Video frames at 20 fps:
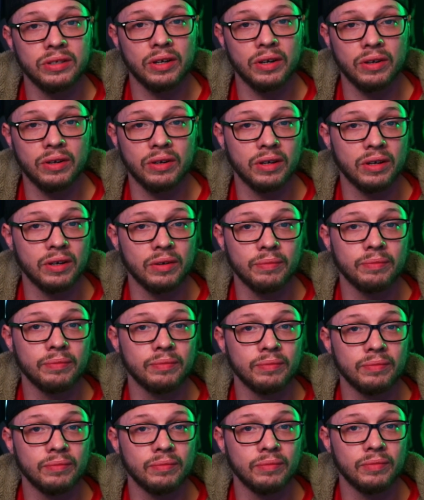are gonna
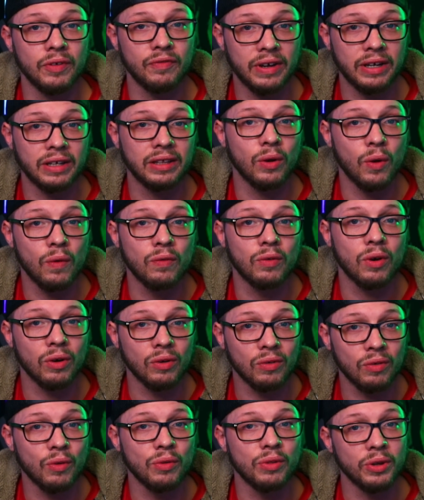affect the overall
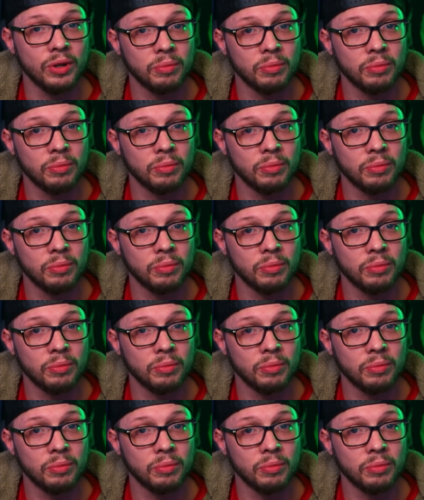growth of your